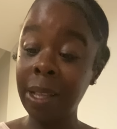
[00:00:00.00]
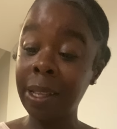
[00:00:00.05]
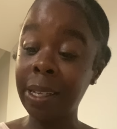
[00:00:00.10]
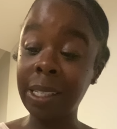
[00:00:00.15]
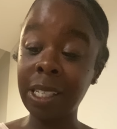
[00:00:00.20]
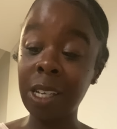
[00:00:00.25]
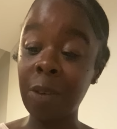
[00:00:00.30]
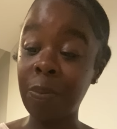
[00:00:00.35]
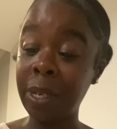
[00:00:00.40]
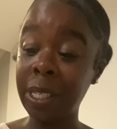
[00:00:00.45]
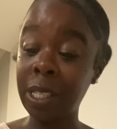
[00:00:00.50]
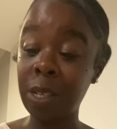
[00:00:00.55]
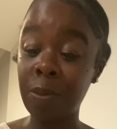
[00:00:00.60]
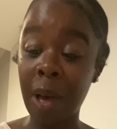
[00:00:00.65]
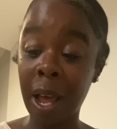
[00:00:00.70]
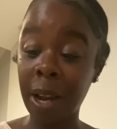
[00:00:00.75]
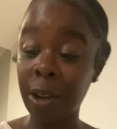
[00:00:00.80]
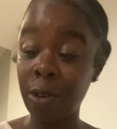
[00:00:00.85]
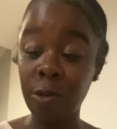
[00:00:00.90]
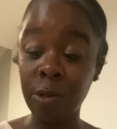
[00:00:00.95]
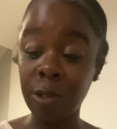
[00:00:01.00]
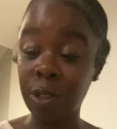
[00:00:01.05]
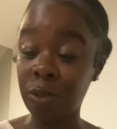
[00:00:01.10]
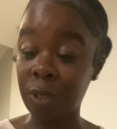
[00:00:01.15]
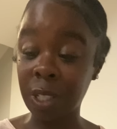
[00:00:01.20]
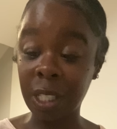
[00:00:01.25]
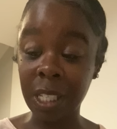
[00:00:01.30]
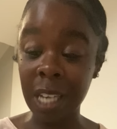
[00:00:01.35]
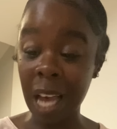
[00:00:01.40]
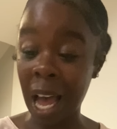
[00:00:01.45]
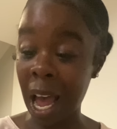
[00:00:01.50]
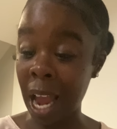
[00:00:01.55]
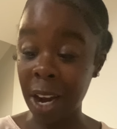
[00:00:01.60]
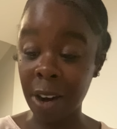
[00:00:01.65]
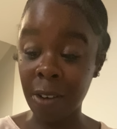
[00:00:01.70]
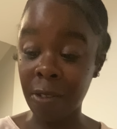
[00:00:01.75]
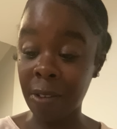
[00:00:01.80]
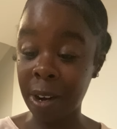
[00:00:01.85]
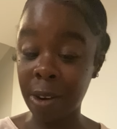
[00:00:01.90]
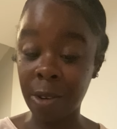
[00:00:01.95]
This could be somebody who's
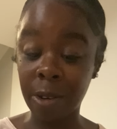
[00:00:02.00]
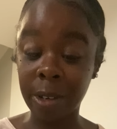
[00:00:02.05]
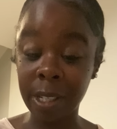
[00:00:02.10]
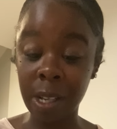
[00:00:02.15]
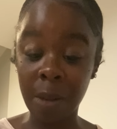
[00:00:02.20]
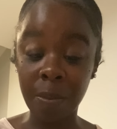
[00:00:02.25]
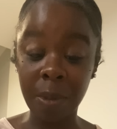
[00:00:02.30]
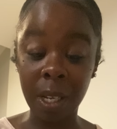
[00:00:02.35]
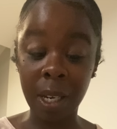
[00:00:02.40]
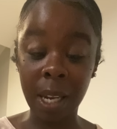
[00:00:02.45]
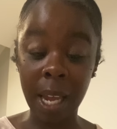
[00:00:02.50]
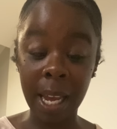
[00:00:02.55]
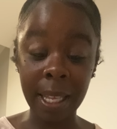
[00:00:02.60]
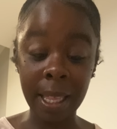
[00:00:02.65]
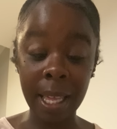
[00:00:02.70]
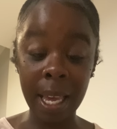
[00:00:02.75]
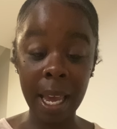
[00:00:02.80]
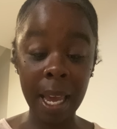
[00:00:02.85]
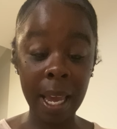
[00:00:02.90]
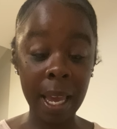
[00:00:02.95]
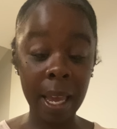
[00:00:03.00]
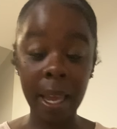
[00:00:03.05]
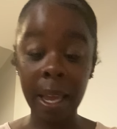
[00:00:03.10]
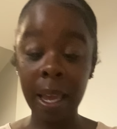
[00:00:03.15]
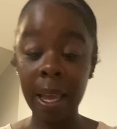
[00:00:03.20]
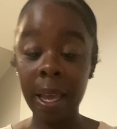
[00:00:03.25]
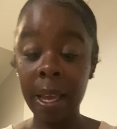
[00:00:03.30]
retiring or something like that